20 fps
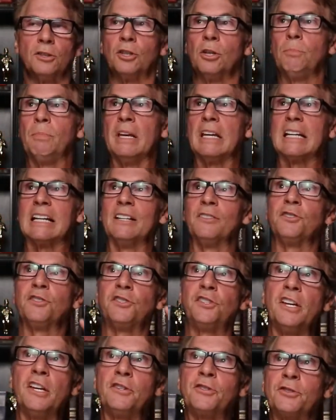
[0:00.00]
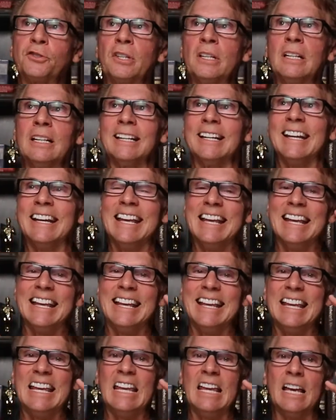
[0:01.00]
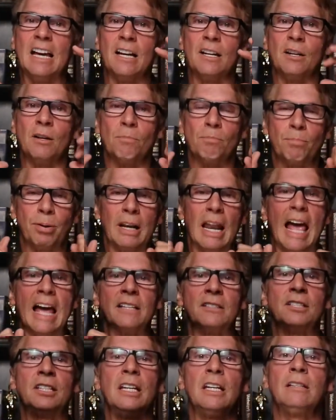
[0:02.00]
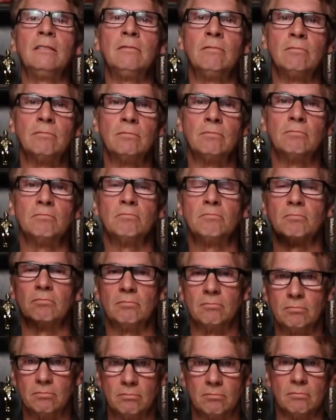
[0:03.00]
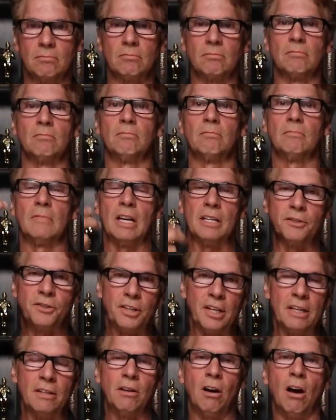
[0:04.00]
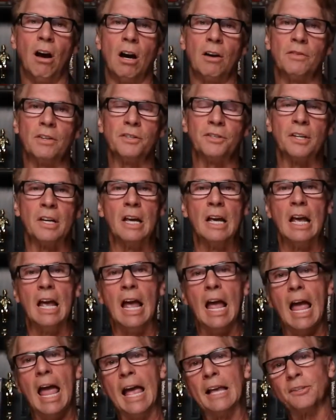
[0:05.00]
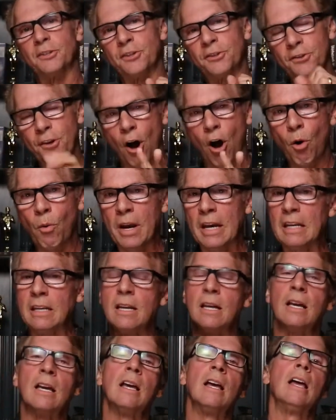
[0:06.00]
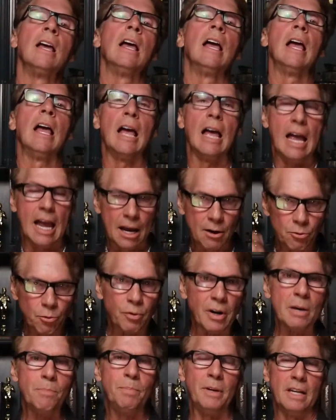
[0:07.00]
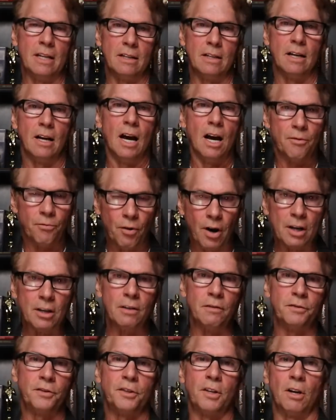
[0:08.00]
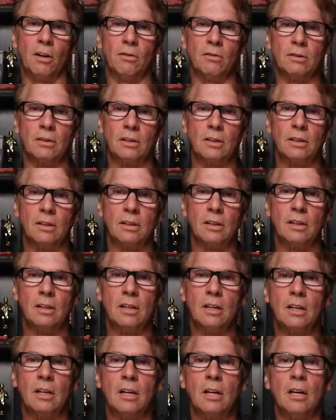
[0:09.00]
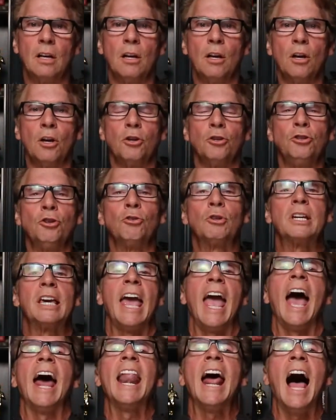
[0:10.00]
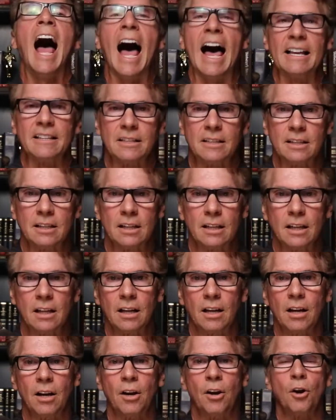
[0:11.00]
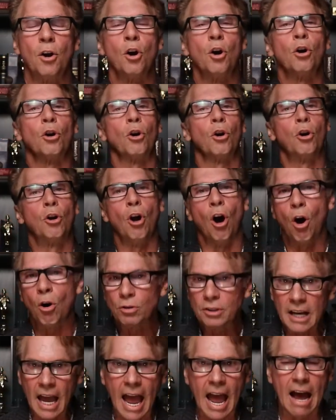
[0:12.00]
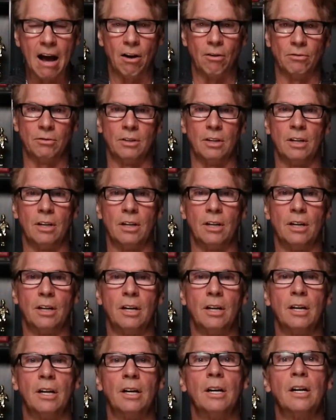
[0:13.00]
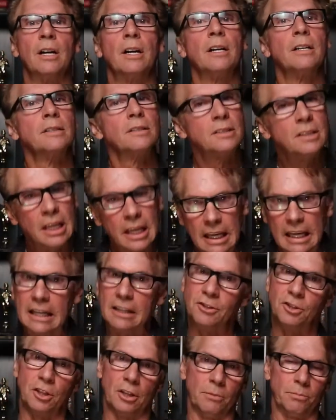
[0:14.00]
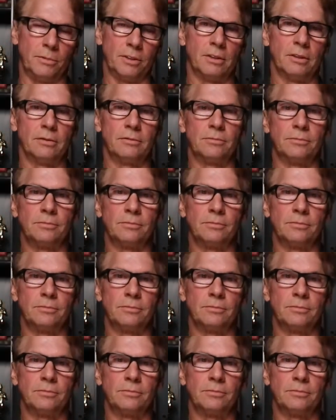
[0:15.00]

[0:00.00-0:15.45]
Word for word: to be consistent in planting and seeing the harvest, and sowing and reaping of what you've sown. You cannot go down to Egypt.